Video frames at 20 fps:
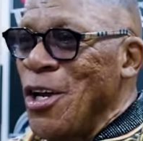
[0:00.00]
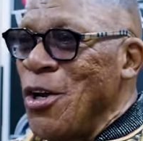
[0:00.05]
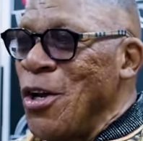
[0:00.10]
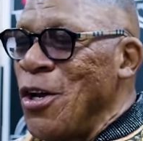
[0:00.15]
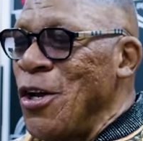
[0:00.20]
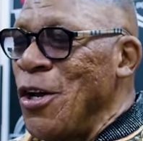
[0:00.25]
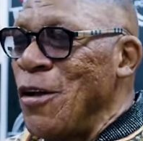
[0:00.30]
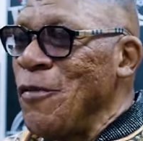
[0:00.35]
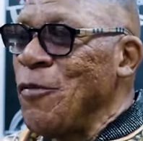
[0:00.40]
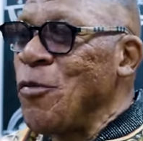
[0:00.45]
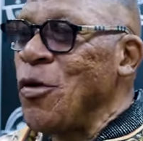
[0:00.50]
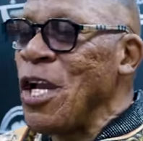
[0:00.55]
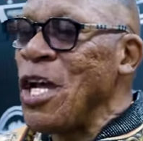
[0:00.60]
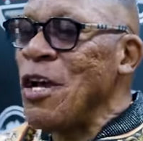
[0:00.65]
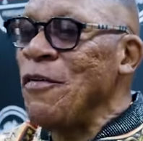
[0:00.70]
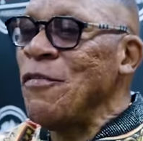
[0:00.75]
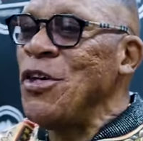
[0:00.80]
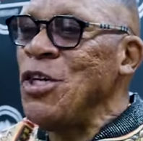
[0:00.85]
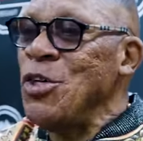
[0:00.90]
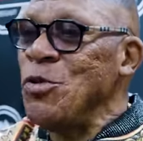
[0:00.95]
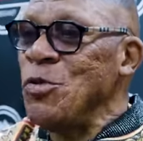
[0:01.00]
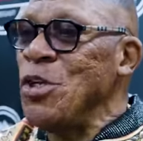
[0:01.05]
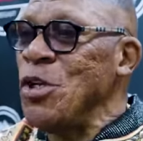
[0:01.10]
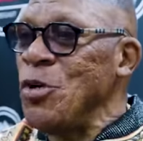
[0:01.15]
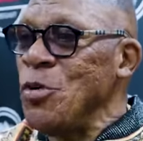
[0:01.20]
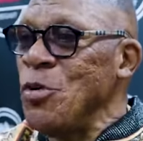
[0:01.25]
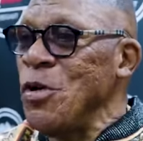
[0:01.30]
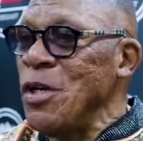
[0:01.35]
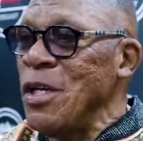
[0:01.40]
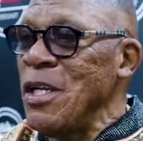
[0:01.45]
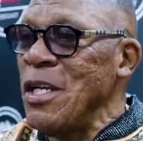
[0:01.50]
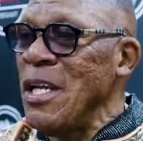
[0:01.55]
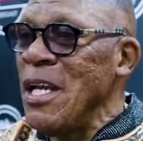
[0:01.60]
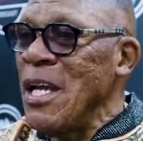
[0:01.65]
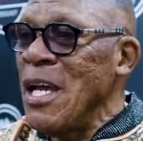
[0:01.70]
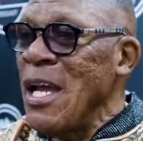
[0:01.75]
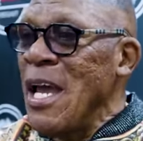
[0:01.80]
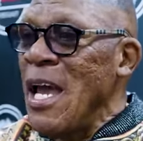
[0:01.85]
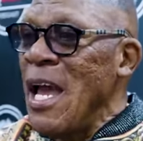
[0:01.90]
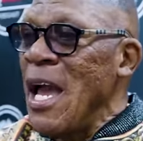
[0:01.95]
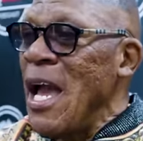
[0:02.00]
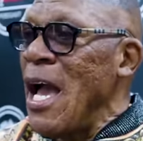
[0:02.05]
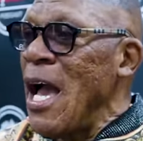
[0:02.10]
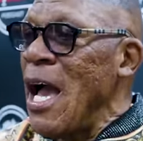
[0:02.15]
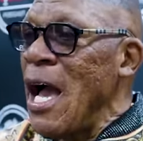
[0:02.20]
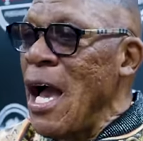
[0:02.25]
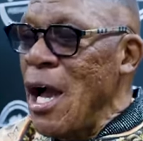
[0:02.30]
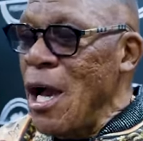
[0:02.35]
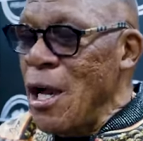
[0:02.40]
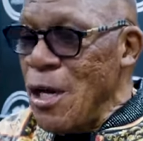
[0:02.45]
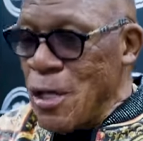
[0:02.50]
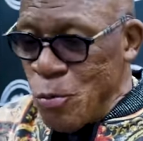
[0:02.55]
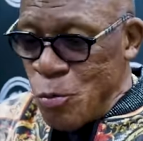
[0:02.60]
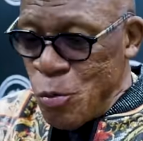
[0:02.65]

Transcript: eh, whatever you doing uh,